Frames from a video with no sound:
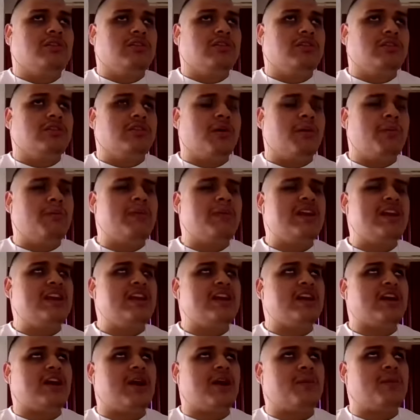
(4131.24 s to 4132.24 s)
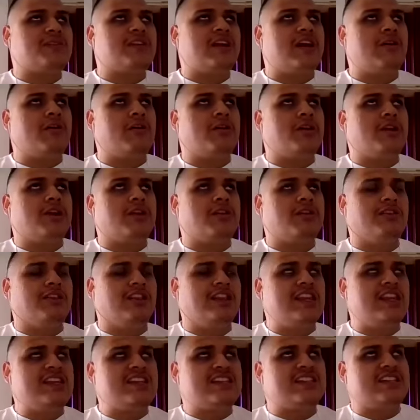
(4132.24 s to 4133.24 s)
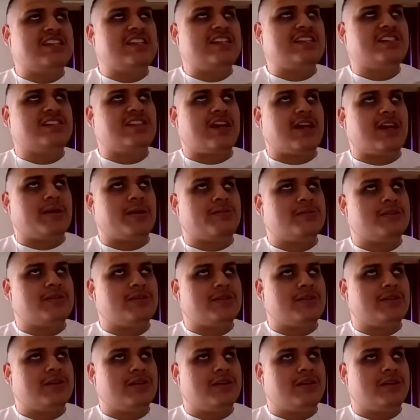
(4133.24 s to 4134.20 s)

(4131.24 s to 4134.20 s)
the media comes out and leaks these tapes.